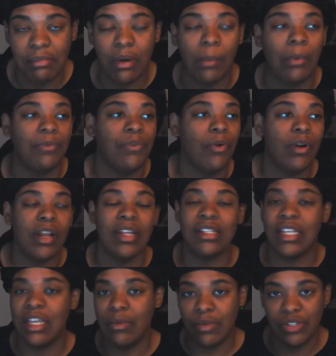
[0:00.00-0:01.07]
But before
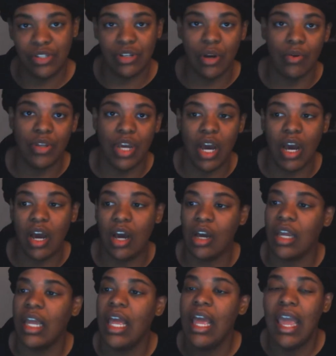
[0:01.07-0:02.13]
this, he was, you know,
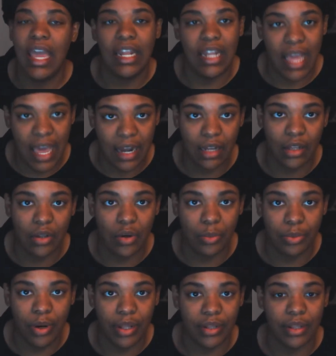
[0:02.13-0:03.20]
young, and he had a little
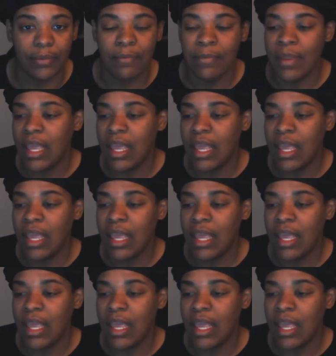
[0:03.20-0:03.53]
brother.